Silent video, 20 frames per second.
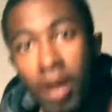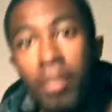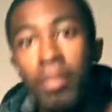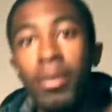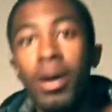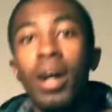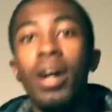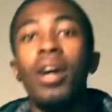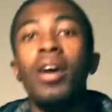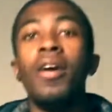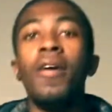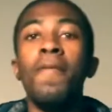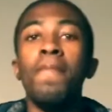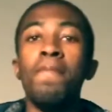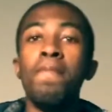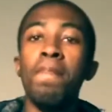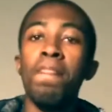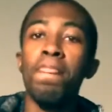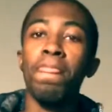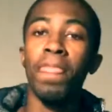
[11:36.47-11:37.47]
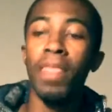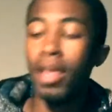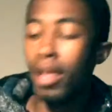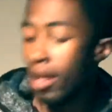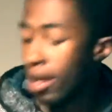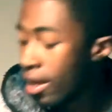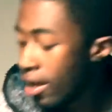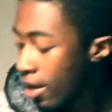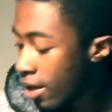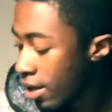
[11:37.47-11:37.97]
But
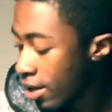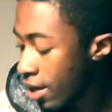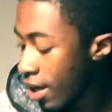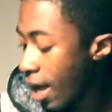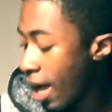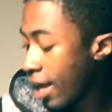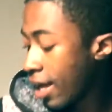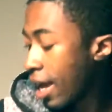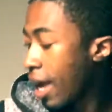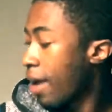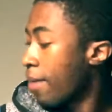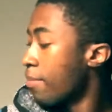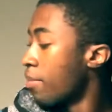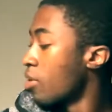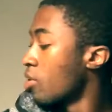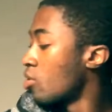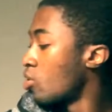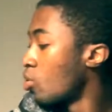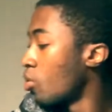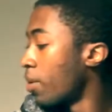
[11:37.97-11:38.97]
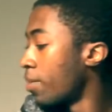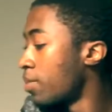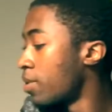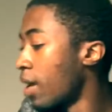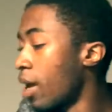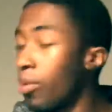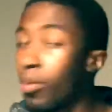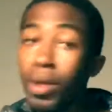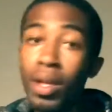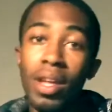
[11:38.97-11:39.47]
yeah, I can't be too
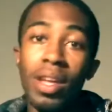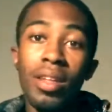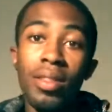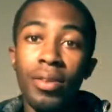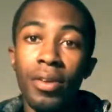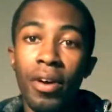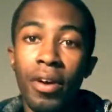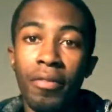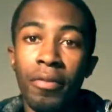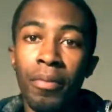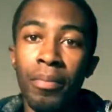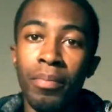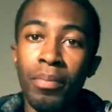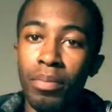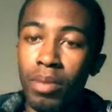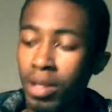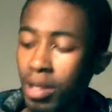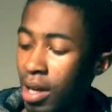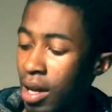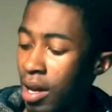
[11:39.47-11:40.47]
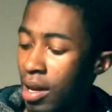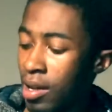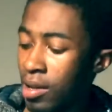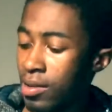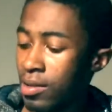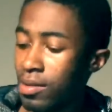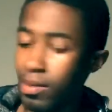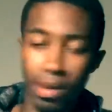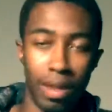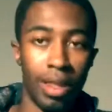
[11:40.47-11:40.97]
upset with either of them
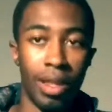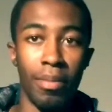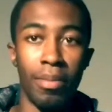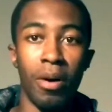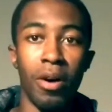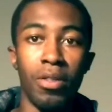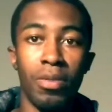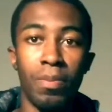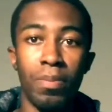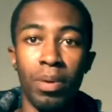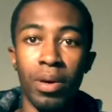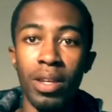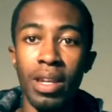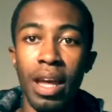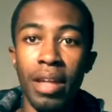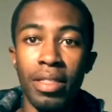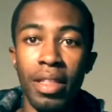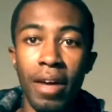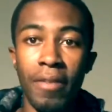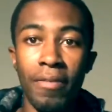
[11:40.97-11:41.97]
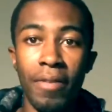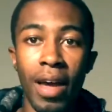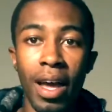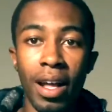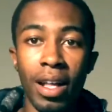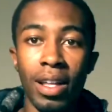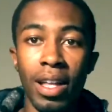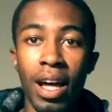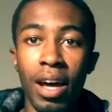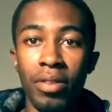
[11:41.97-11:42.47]
because they're both putting out that
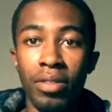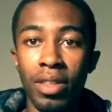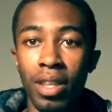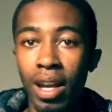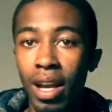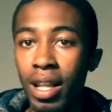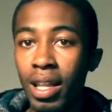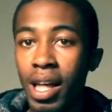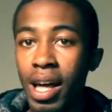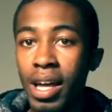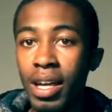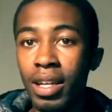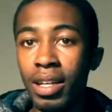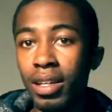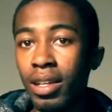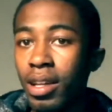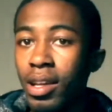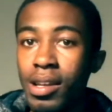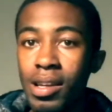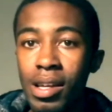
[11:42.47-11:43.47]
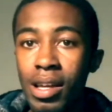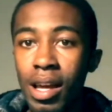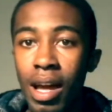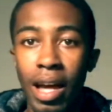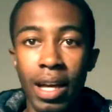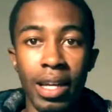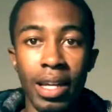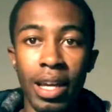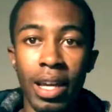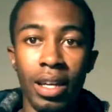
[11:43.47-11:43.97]
fat cloud that I like.
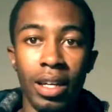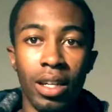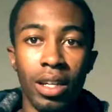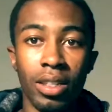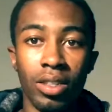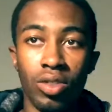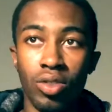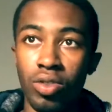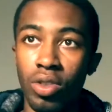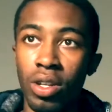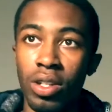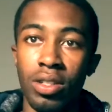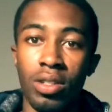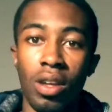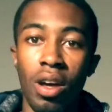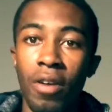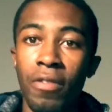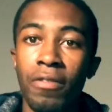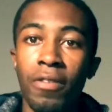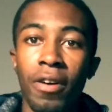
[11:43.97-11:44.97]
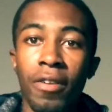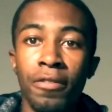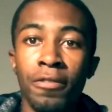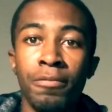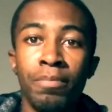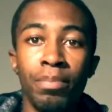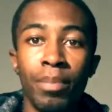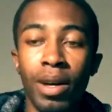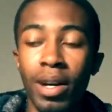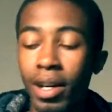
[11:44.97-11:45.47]
I can get good tricks off of
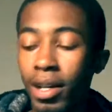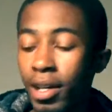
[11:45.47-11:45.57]
them.